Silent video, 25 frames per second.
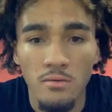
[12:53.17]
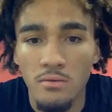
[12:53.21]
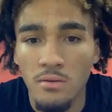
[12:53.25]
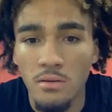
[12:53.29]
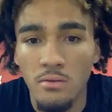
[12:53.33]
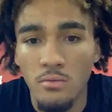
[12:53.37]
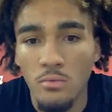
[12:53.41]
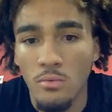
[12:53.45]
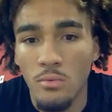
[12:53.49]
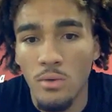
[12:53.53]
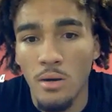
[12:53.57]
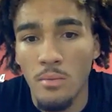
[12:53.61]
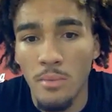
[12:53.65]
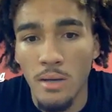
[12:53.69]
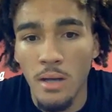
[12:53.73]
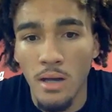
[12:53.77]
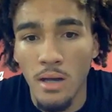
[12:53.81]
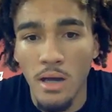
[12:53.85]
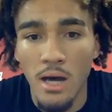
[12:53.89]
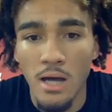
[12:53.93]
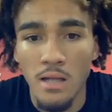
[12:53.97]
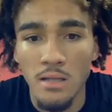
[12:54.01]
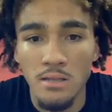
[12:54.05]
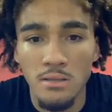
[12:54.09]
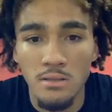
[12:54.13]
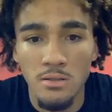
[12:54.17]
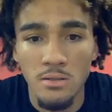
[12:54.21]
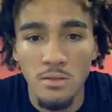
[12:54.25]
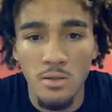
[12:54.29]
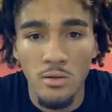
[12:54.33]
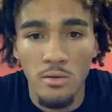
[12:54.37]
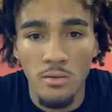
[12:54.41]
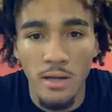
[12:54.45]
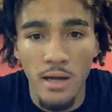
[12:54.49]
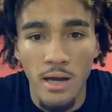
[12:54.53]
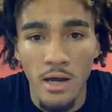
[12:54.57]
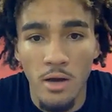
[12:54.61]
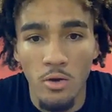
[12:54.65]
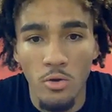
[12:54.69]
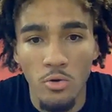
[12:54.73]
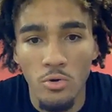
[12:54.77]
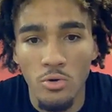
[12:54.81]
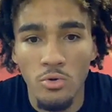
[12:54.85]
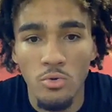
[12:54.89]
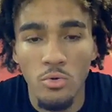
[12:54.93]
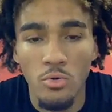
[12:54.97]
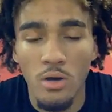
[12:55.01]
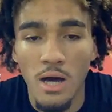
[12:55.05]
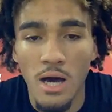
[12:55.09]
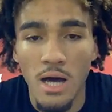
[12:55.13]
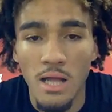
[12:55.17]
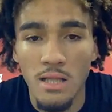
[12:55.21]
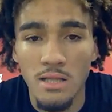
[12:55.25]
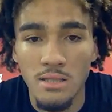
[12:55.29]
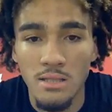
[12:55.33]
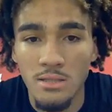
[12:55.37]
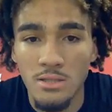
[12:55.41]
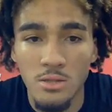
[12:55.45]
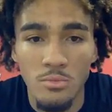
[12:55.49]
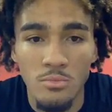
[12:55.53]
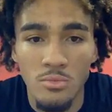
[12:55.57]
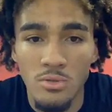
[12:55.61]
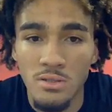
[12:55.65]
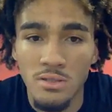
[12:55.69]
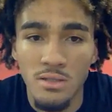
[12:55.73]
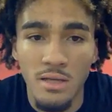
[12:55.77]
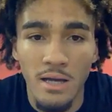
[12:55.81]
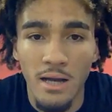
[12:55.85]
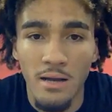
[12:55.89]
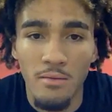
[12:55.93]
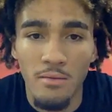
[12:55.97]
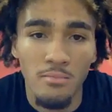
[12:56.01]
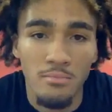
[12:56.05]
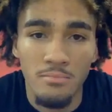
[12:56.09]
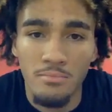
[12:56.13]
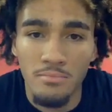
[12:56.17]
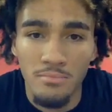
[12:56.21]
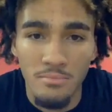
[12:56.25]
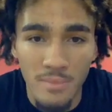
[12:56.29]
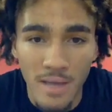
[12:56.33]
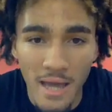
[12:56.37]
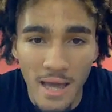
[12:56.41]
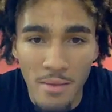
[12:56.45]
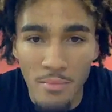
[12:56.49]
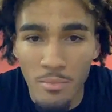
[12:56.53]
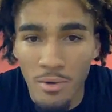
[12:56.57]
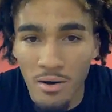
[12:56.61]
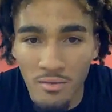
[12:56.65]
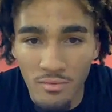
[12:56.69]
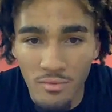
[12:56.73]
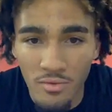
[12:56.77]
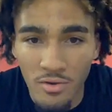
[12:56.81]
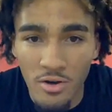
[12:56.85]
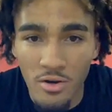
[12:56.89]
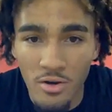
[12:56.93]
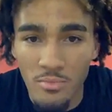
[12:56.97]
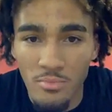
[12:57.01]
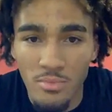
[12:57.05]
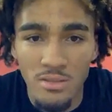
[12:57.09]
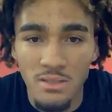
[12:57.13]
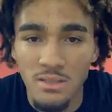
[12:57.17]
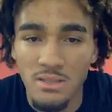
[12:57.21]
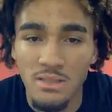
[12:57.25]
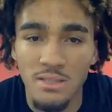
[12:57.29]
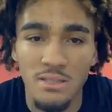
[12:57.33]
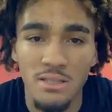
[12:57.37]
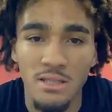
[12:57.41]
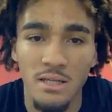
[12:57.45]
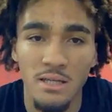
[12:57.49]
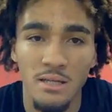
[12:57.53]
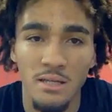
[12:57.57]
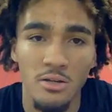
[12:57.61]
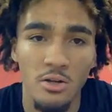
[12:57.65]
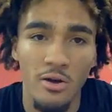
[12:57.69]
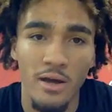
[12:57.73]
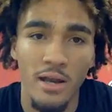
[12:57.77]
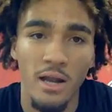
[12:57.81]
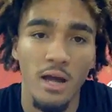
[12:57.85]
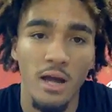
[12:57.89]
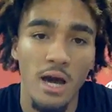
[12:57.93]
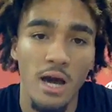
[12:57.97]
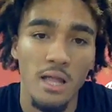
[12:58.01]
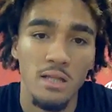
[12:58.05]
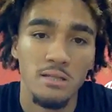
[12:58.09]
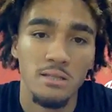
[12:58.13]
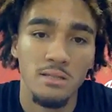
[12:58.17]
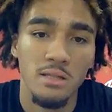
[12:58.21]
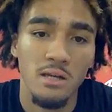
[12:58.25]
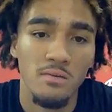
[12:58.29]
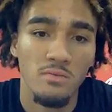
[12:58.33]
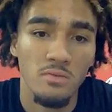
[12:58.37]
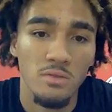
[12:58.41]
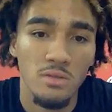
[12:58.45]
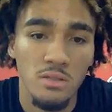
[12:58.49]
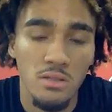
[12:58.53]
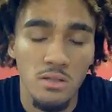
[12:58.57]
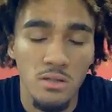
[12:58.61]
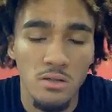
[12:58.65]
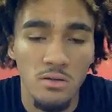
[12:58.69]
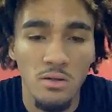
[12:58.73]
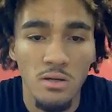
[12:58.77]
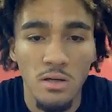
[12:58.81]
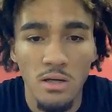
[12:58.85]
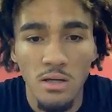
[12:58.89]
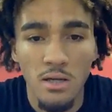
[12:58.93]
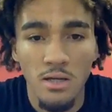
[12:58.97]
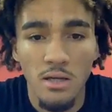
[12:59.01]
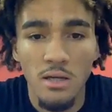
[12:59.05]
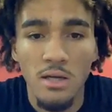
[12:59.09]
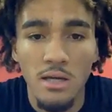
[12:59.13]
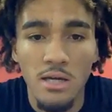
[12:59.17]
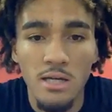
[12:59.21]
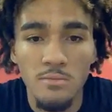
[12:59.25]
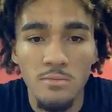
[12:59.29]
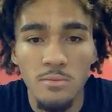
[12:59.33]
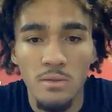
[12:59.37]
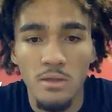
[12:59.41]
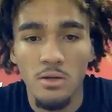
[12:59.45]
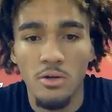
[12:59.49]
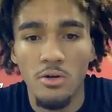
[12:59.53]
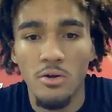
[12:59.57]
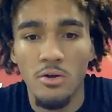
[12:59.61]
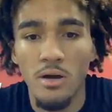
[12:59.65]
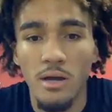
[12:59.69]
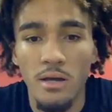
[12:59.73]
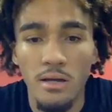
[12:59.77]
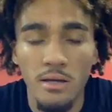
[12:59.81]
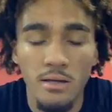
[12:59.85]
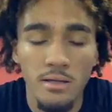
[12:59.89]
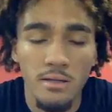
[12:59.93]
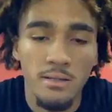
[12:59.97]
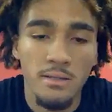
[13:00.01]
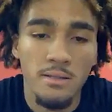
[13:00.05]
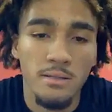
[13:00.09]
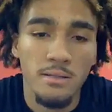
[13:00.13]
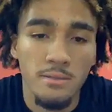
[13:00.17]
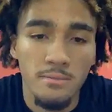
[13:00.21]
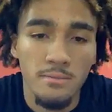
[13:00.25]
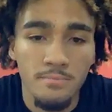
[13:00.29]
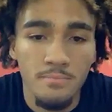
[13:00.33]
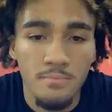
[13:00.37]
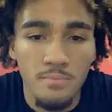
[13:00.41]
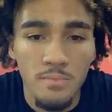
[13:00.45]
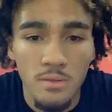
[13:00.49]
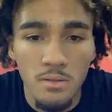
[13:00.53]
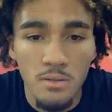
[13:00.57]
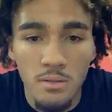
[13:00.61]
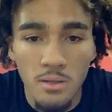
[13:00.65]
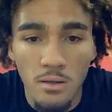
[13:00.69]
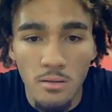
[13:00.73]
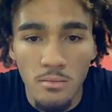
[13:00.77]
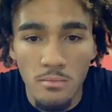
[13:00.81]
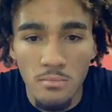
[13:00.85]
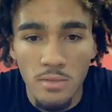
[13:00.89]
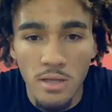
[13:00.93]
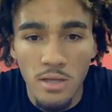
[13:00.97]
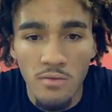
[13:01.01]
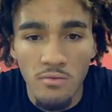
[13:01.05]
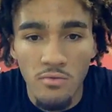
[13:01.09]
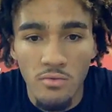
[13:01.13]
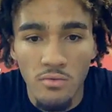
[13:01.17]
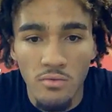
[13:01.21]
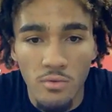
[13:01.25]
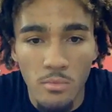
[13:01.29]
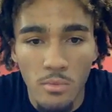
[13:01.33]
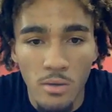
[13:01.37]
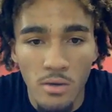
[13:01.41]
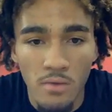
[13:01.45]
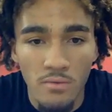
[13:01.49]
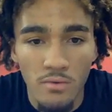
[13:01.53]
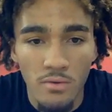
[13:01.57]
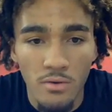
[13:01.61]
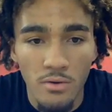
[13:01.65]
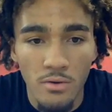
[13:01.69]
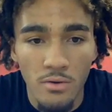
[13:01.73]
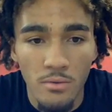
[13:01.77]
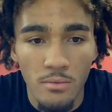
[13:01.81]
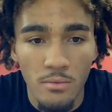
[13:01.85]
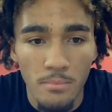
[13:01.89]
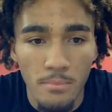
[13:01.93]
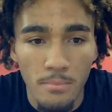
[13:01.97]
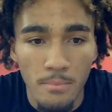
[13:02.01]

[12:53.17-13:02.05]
And I'm in college, you know. Now going through college, it's almost like I'm at Montverde, but just, you know, at a college level. So it's been great, and, you know, I'm thankful for Montverde.